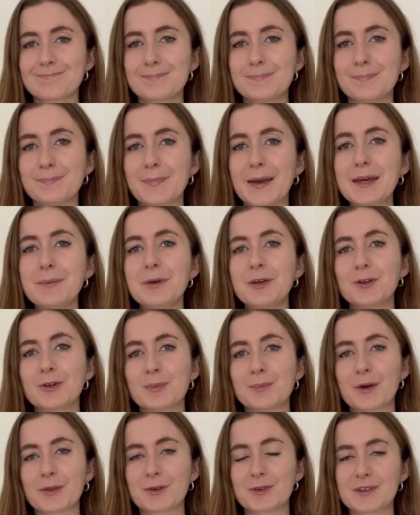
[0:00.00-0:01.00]
Maybe your
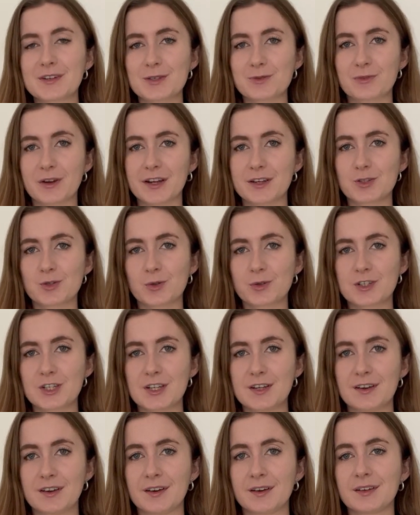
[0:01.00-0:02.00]
mother is right,
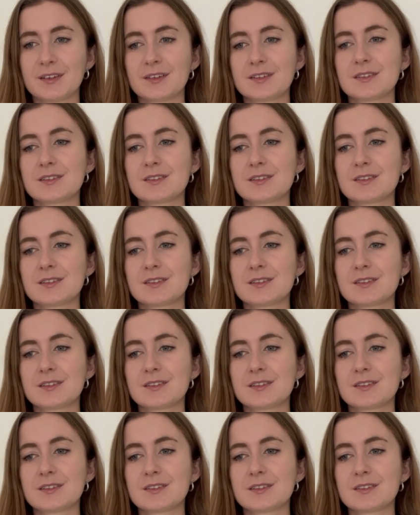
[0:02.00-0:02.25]
Georgina.